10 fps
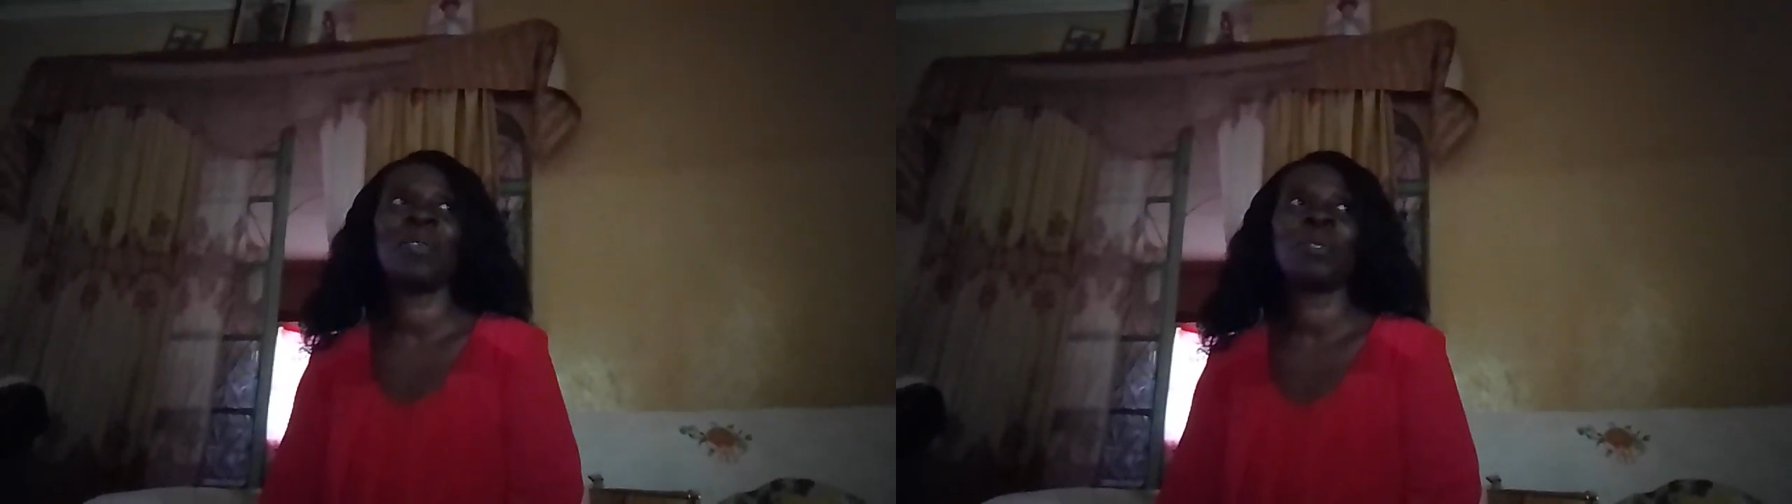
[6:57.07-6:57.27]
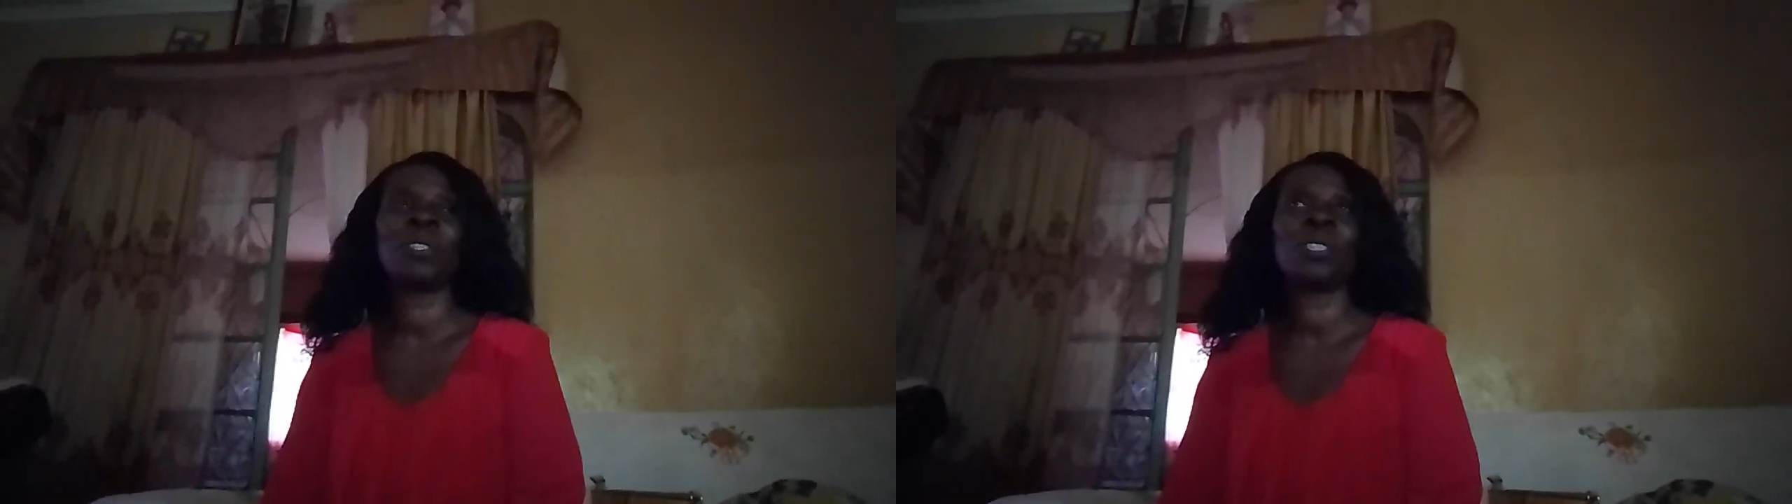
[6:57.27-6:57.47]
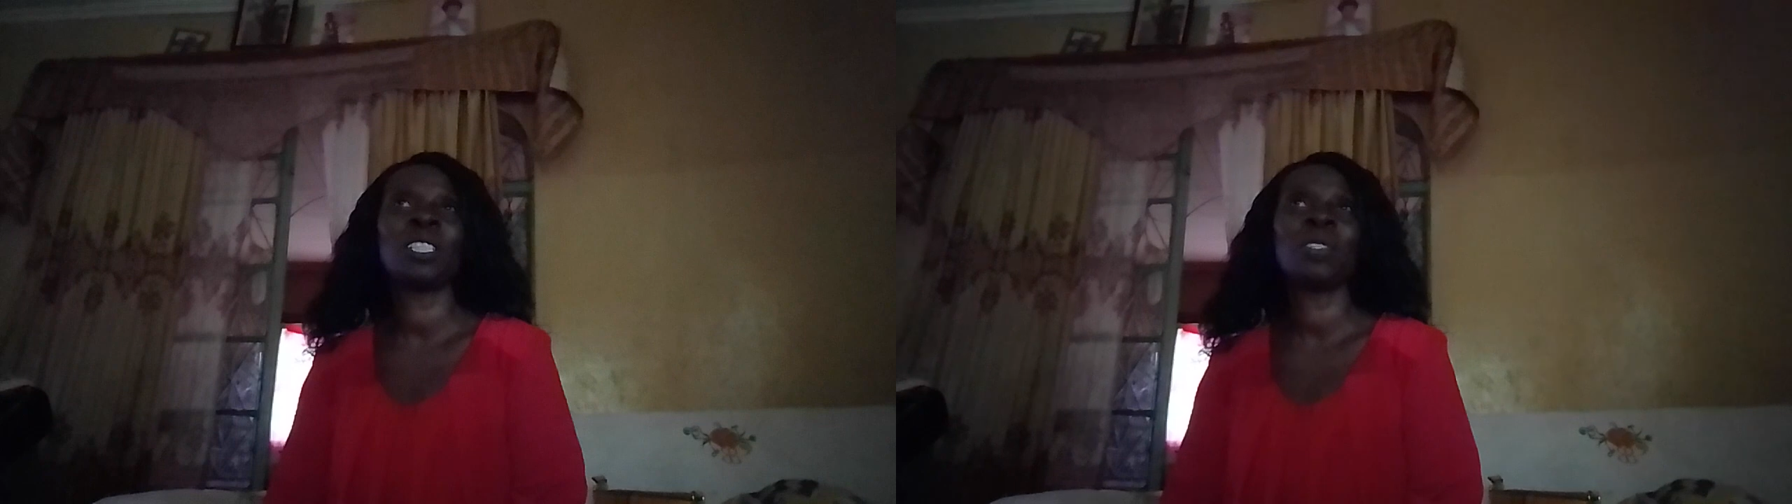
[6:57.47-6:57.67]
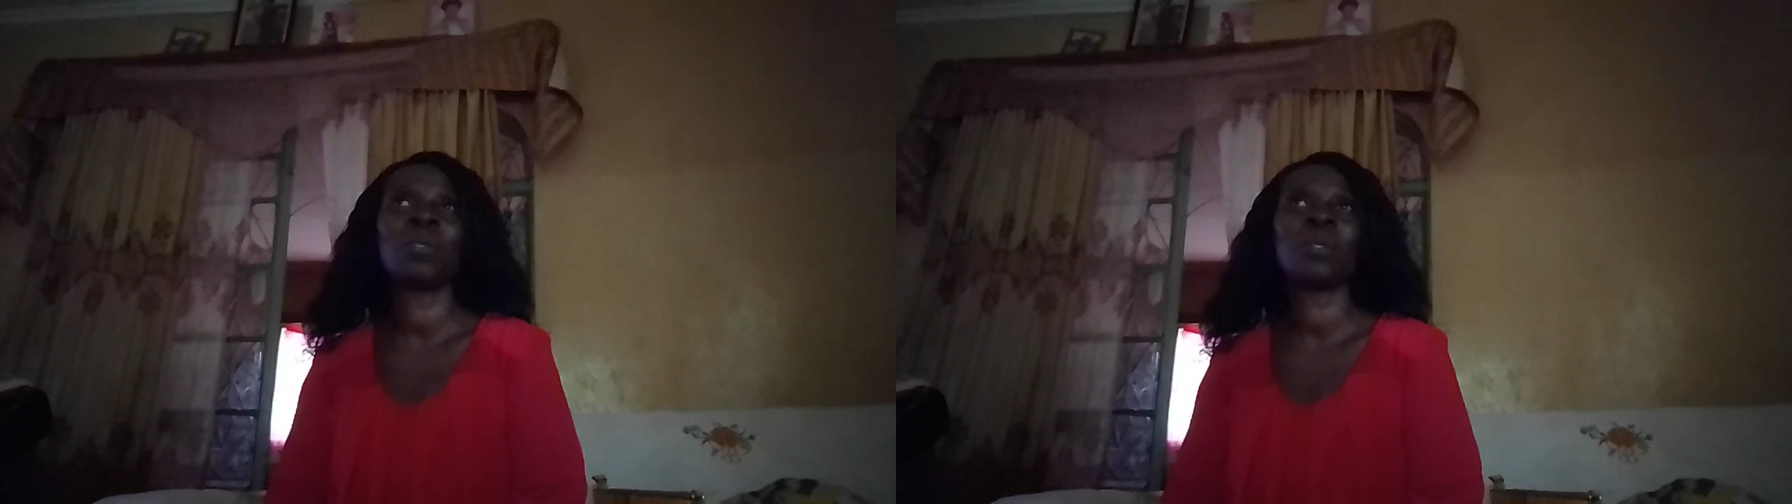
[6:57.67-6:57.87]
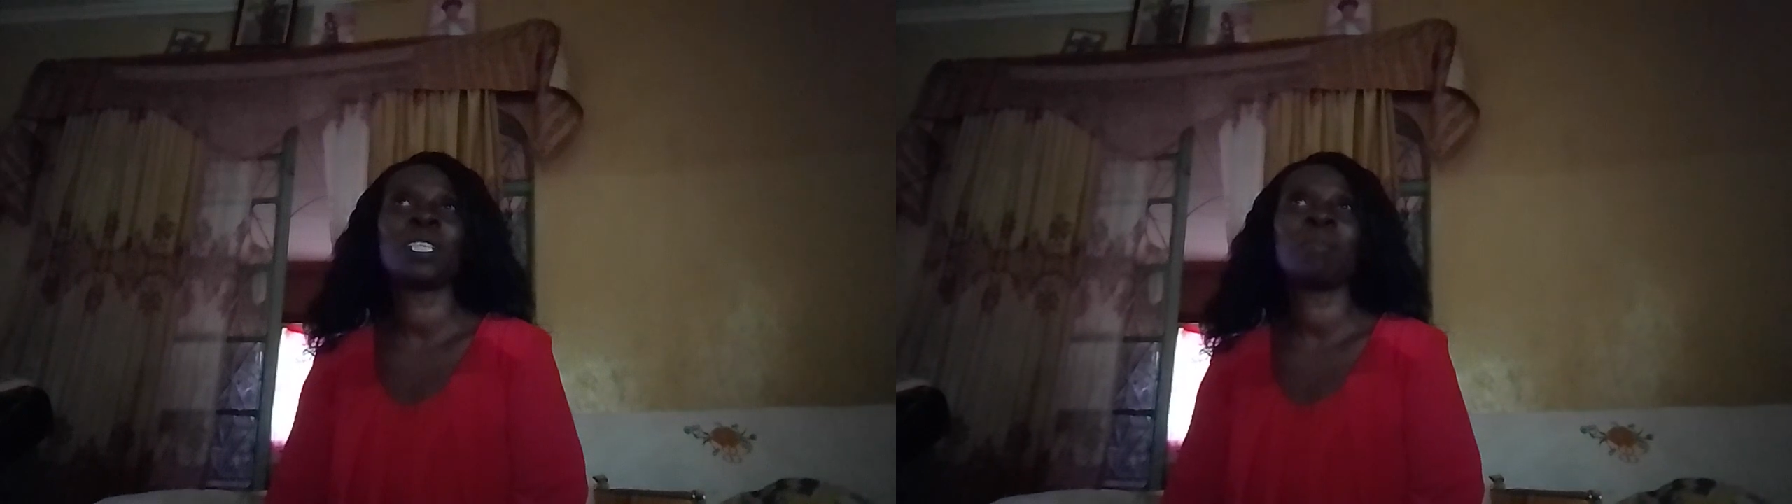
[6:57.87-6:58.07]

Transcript: was talking to